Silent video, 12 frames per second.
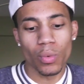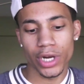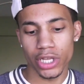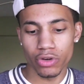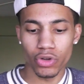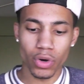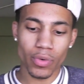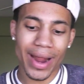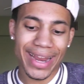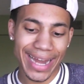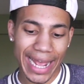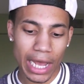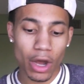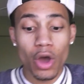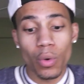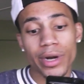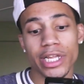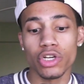What are you doing right now?
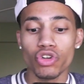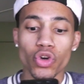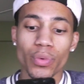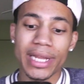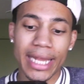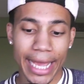What are you doing